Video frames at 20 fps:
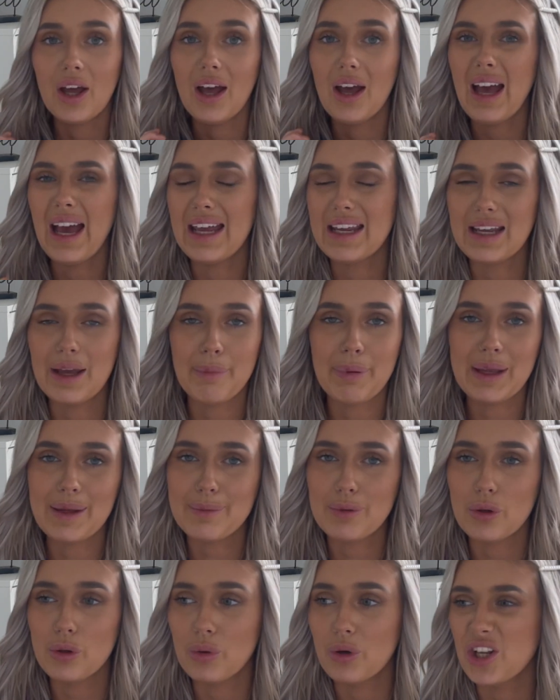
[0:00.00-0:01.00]
hated
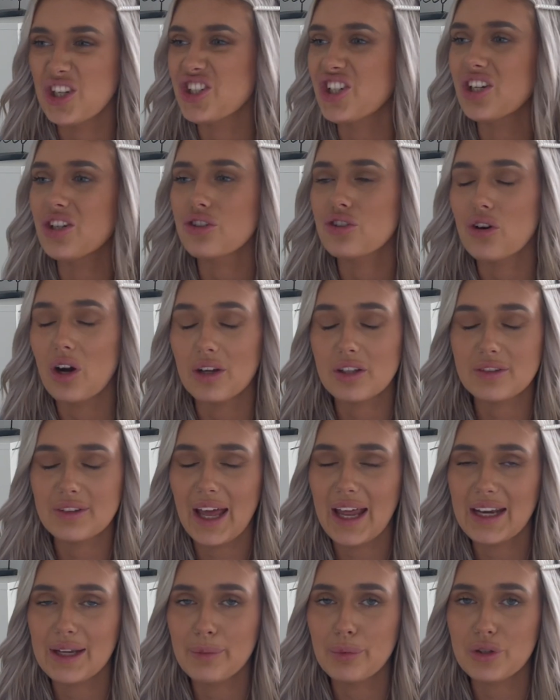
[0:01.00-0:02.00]
people. Like, she didn't trust
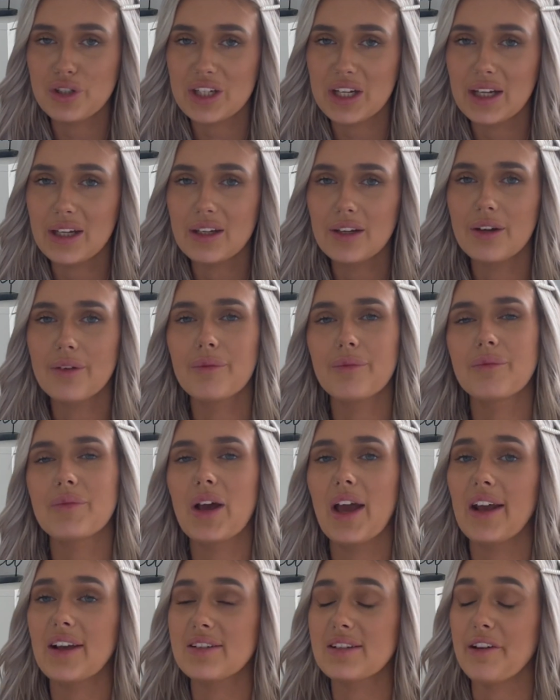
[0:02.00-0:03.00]
anybody
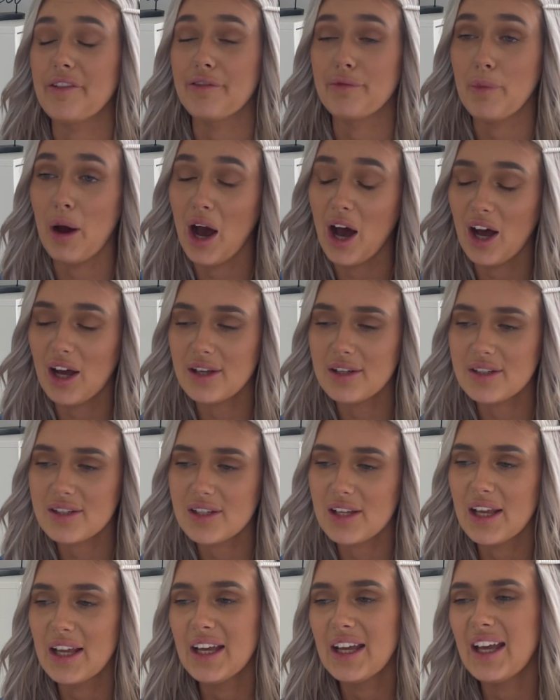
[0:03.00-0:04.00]
except from us.
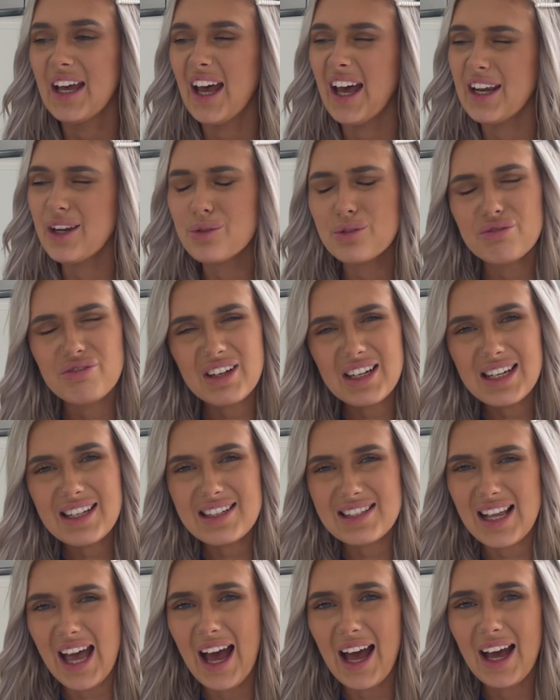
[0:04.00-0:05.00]
And it was really
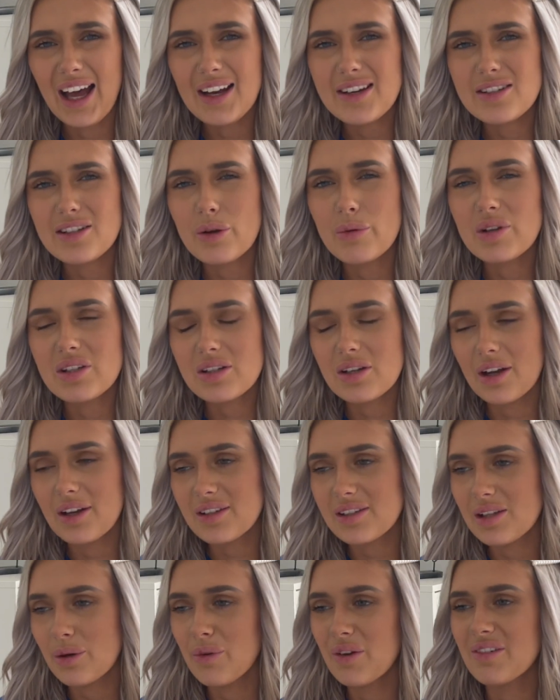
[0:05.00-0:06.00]
sad. So it's nice
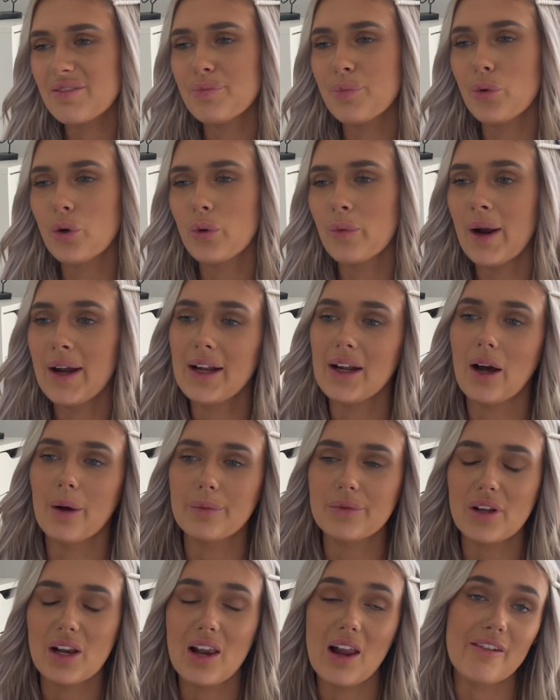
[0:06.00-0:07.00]
that we've brought Welly up
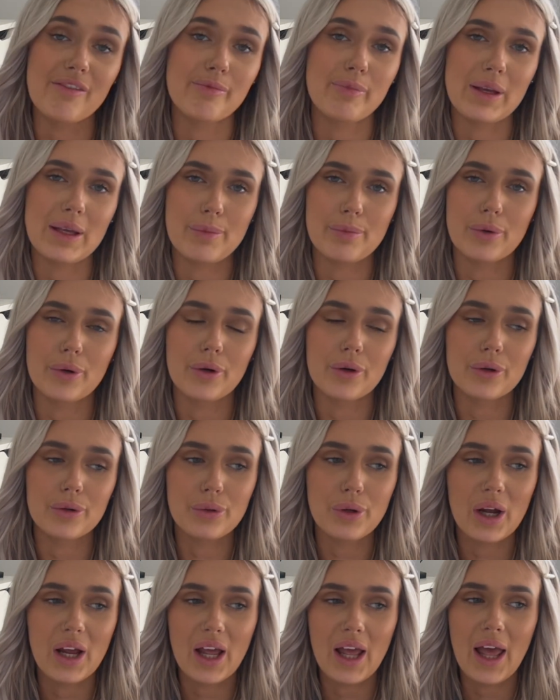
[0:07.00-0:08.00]
to love people.
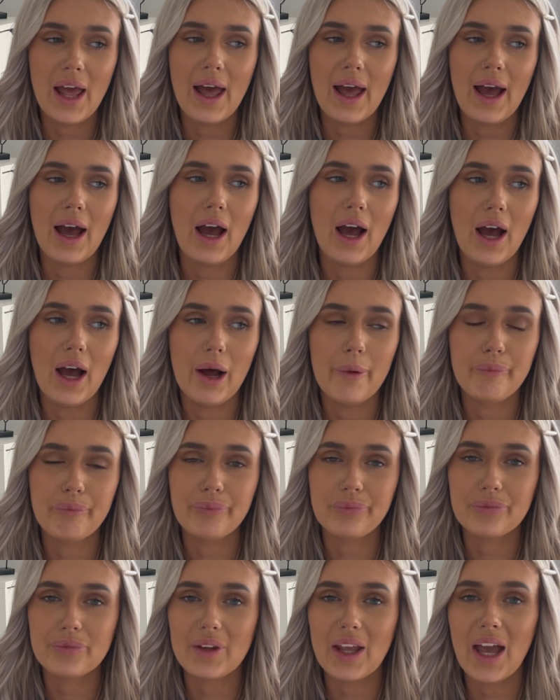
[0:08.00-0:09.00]
And